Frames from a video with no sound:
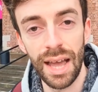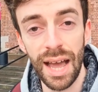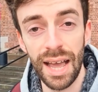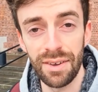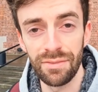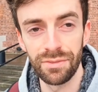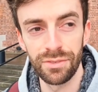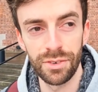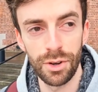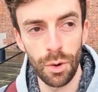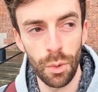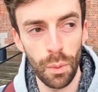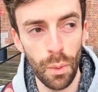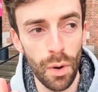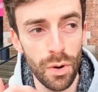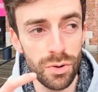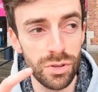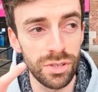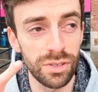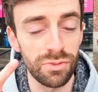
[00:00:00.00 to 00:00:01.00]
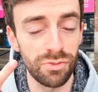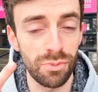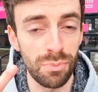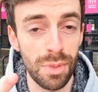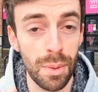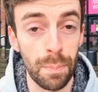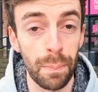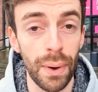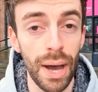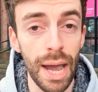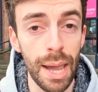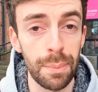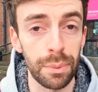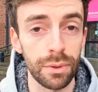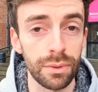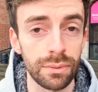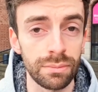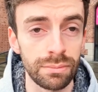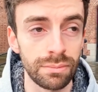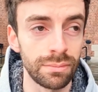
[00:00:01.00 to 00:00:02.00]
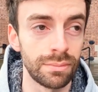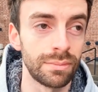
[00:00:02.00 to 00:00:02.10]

I've quoted from the Bible.